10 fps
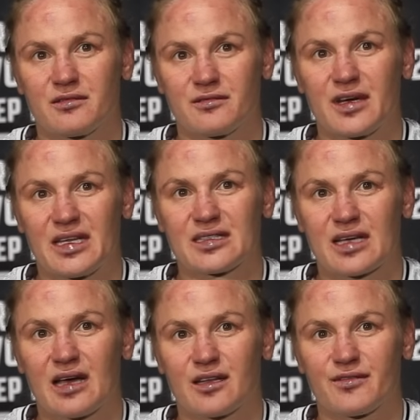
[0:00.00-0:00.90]
when it's
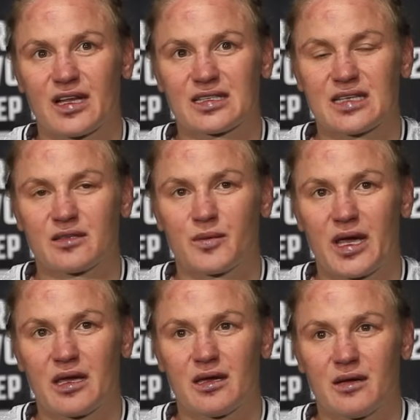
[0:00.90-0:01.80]
kind of like that
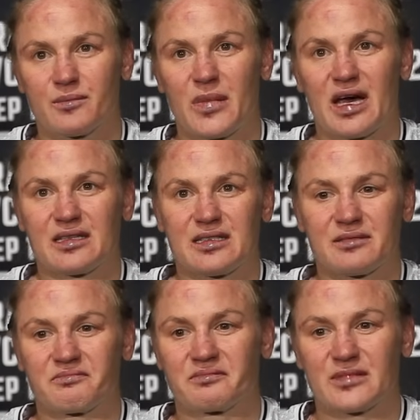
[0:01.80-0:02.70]
way. But
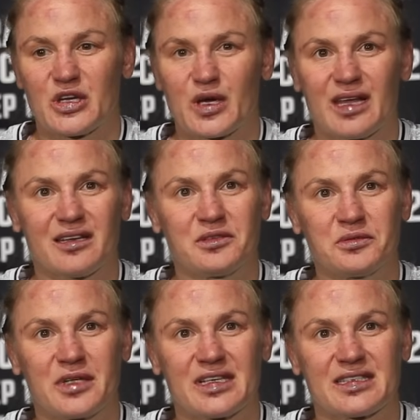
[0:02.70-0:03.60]
you cannot
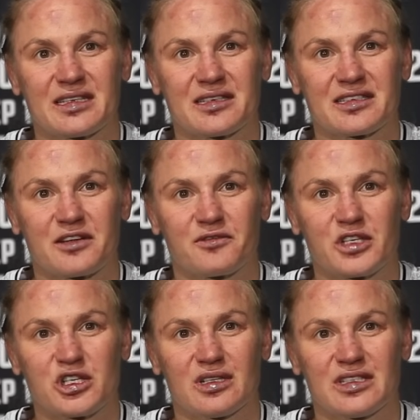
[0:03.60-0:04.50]
do nothing. The
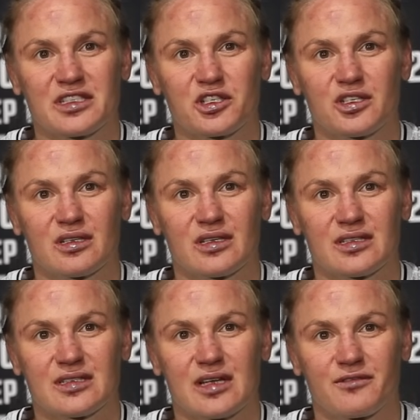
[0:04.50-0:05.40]
official decision,
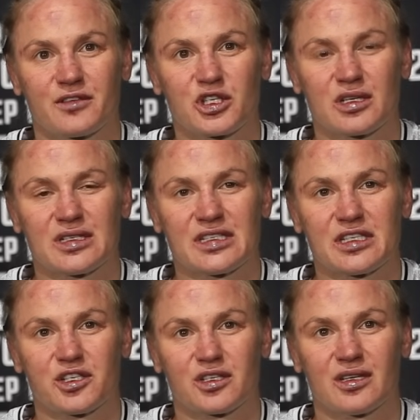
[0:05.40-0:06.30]
it's official
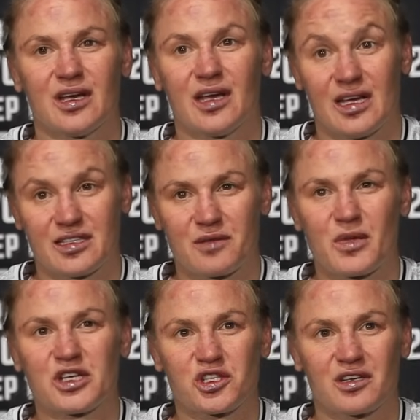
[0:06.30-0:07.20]
decision. As I
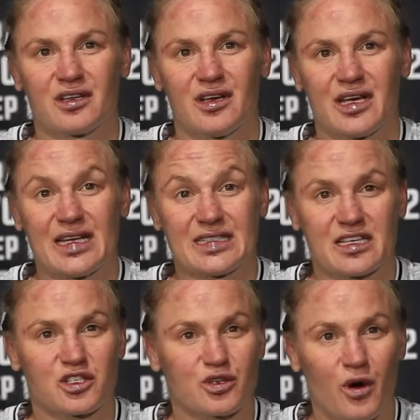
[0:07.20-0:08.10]
mentioned, it's
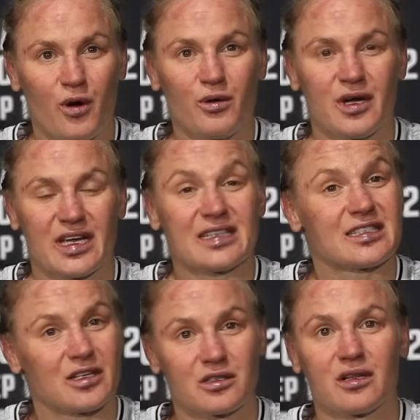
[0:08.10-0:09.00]
a draw,
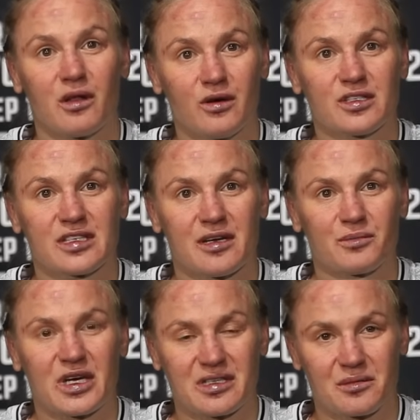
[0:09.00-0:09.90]
it's not a loss,
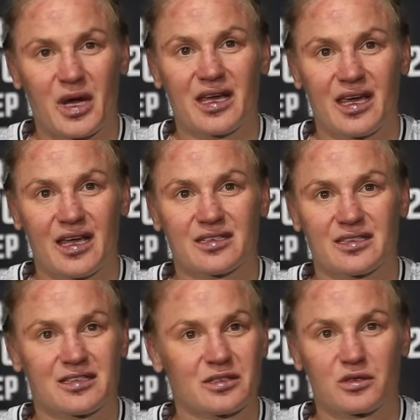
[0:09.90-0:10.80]
but in my
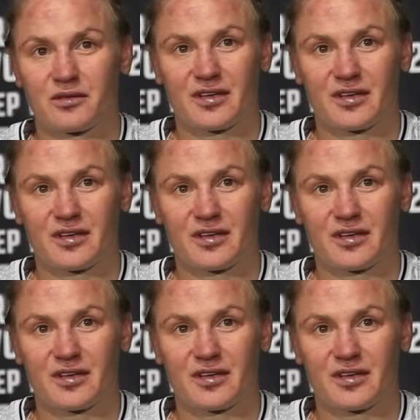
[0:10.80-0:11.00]
case, it's not a